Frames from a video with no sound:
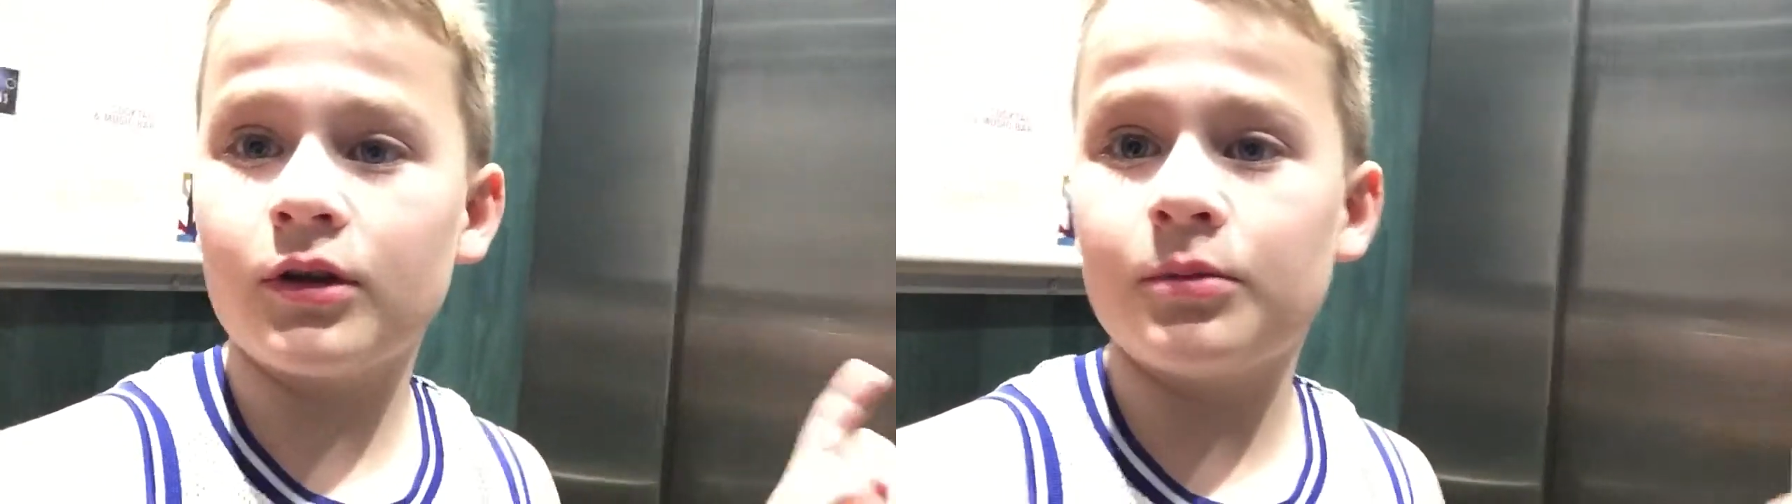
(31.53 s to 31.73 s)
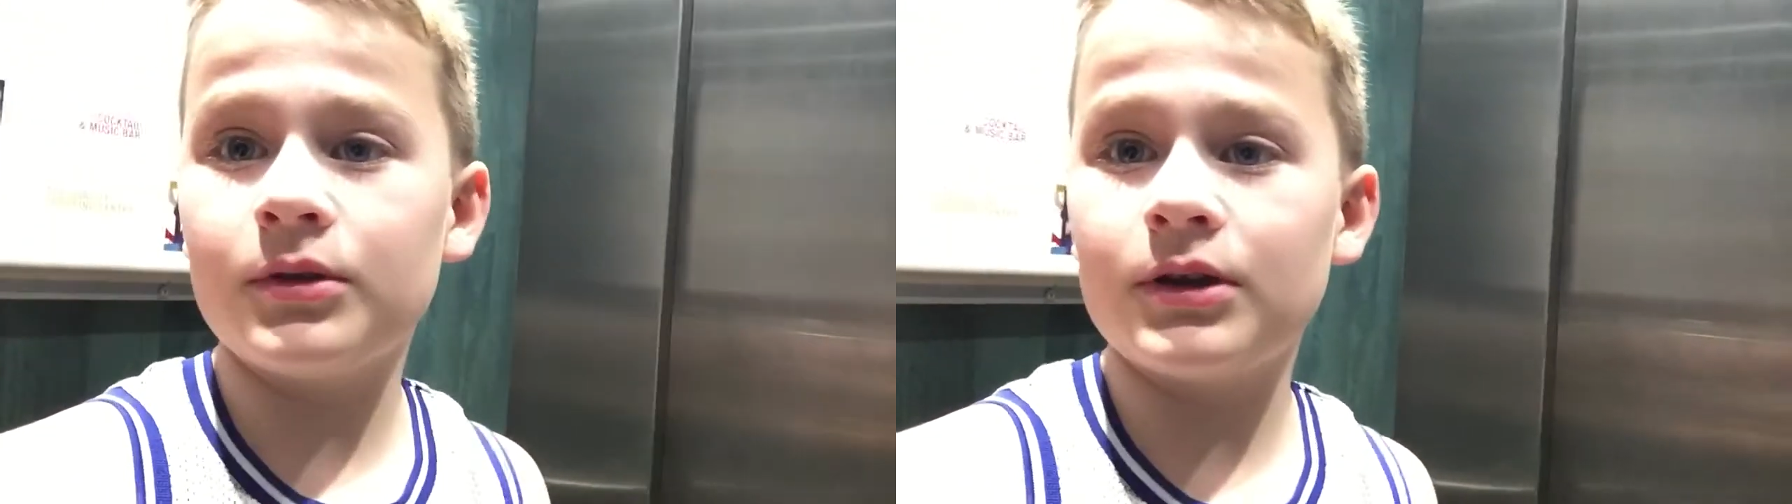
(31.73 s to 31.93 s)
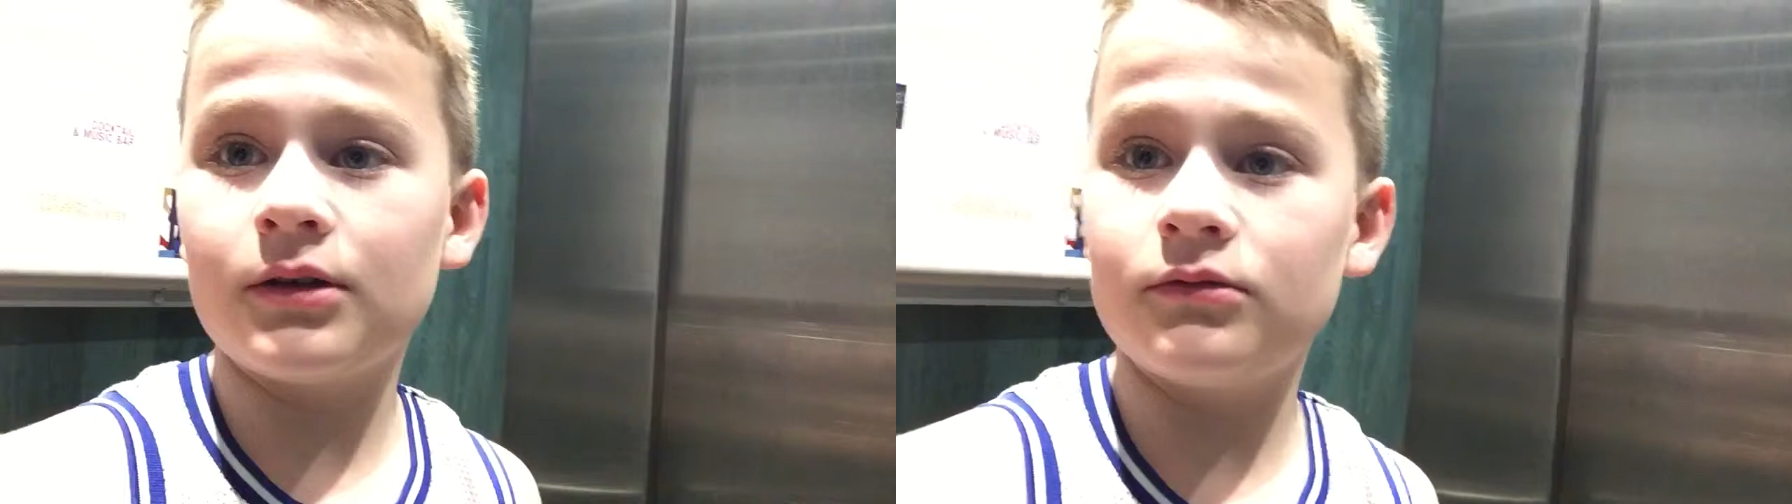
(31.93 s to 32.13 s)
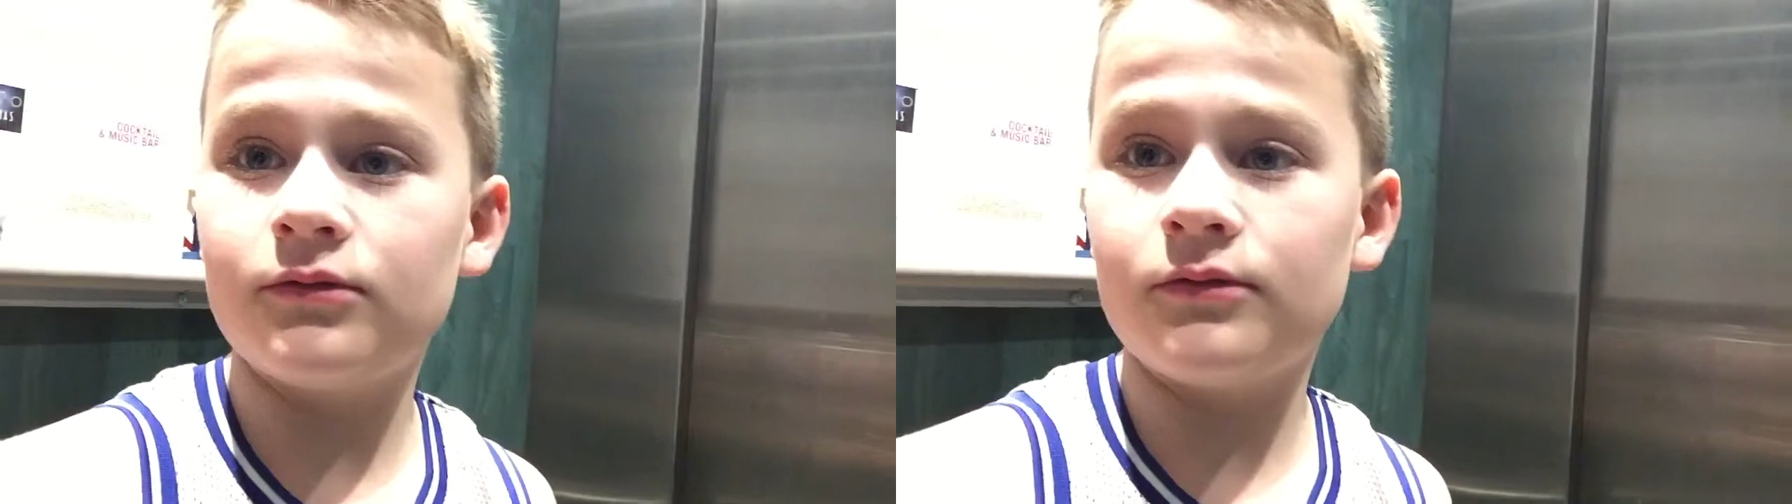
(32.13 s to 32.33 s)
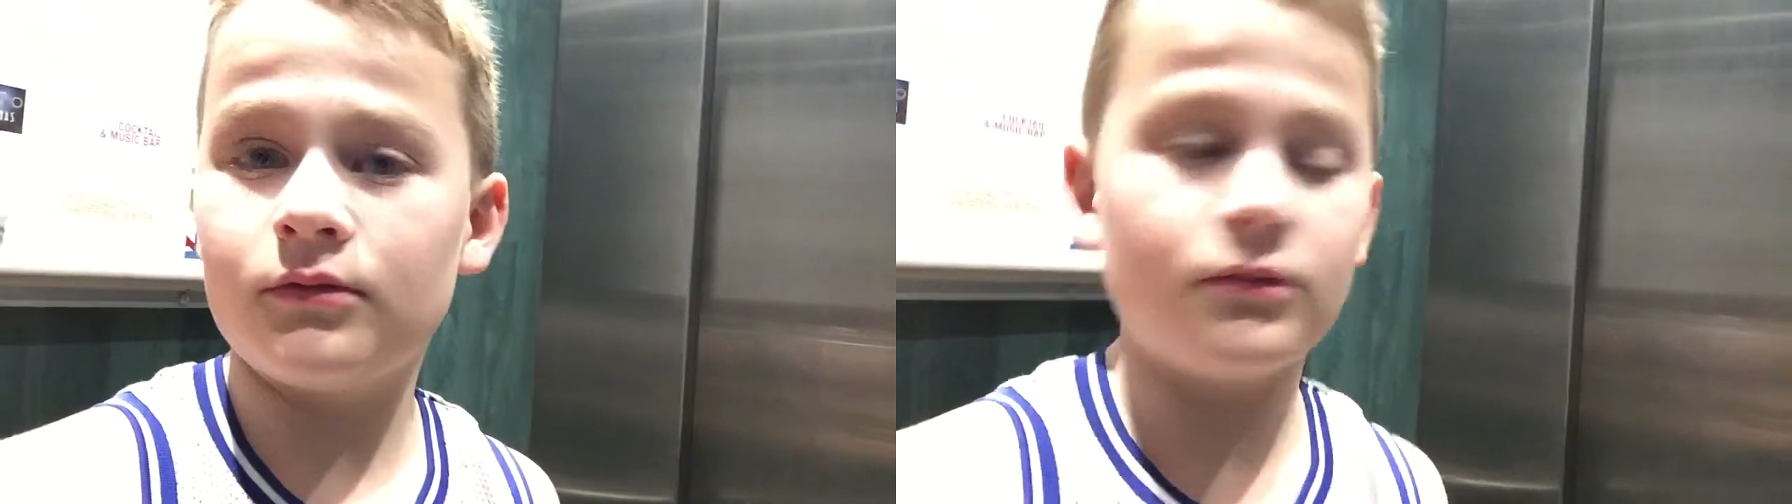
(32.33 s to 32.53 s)
up and down the
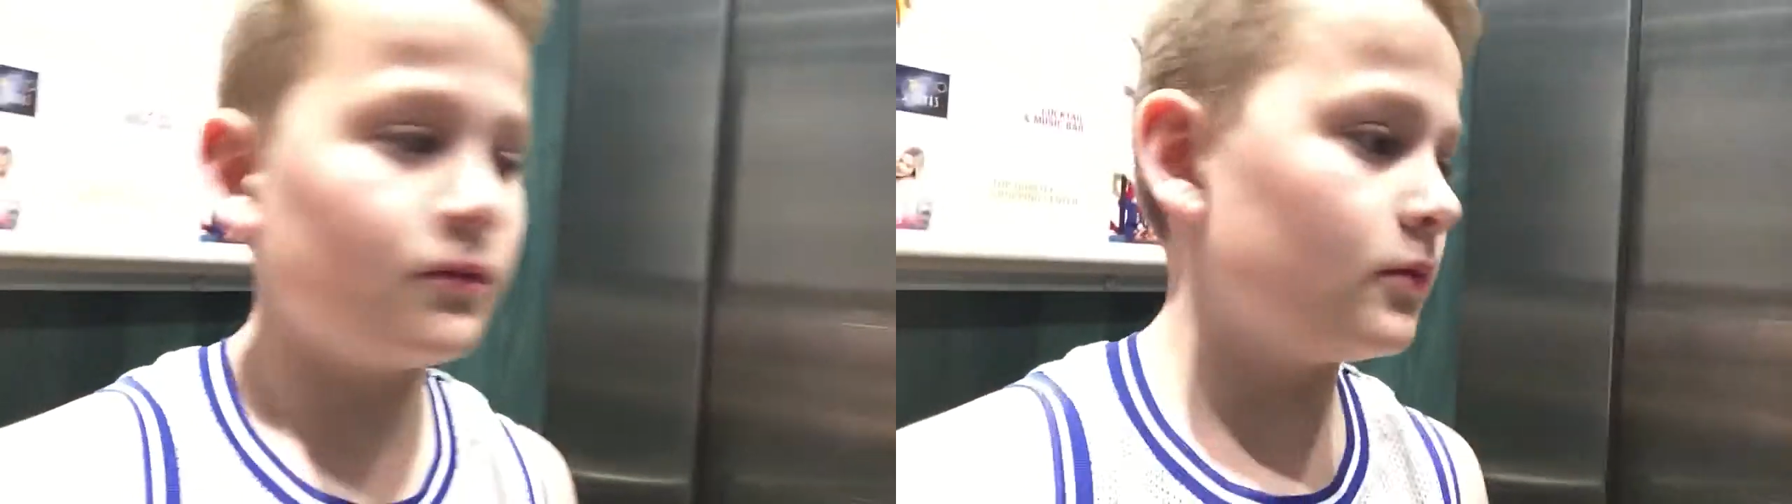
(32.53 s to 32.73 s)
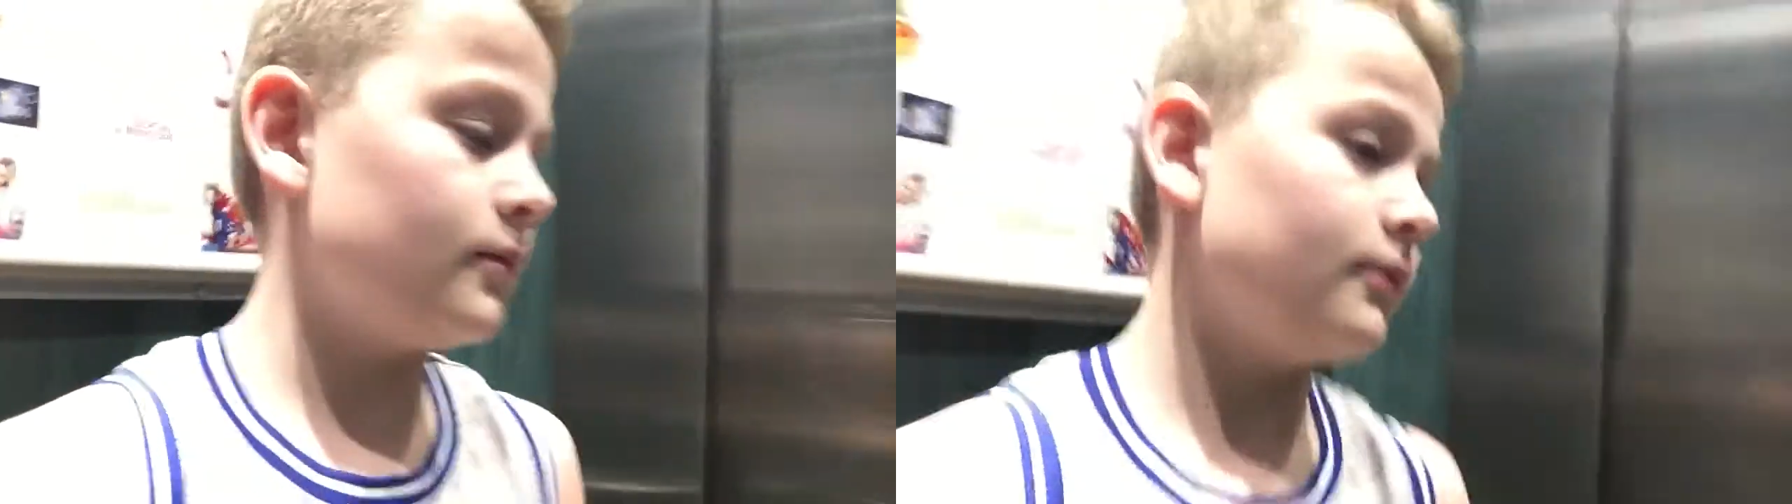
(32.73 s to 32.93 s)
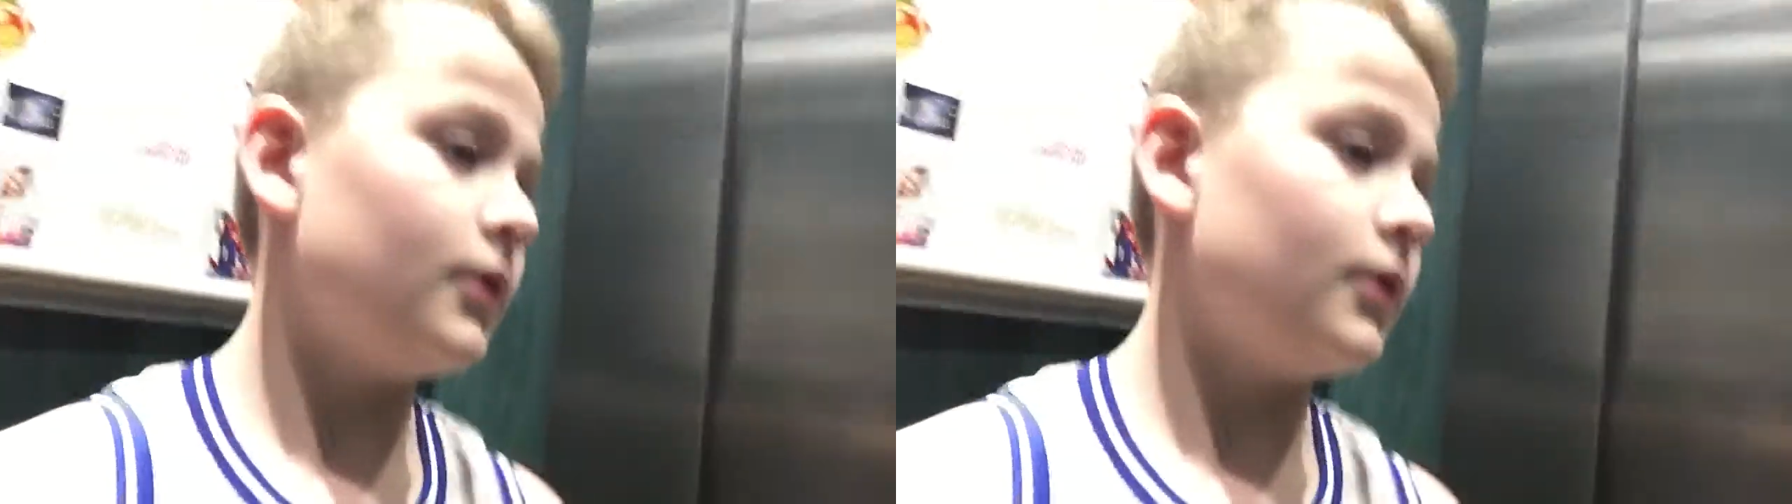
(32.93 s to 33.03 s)
floor,